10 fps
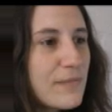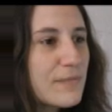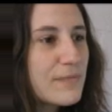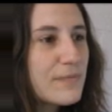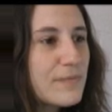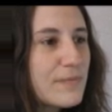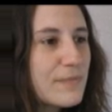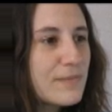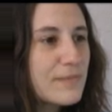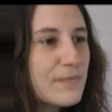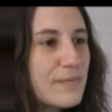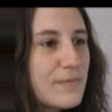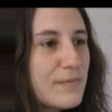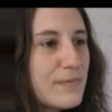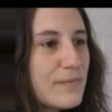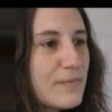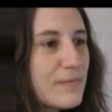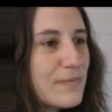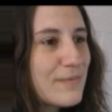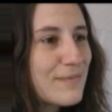
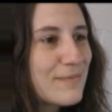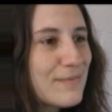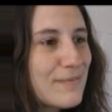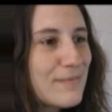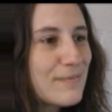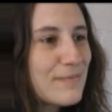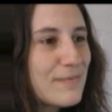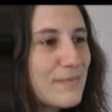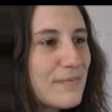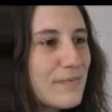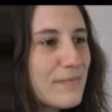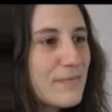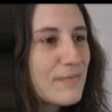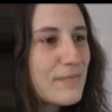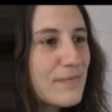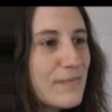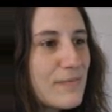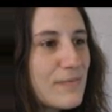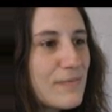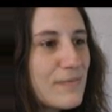
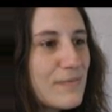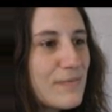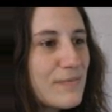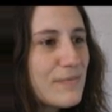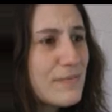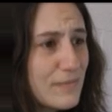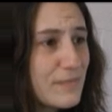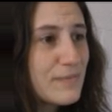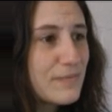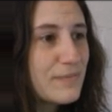(not speaking)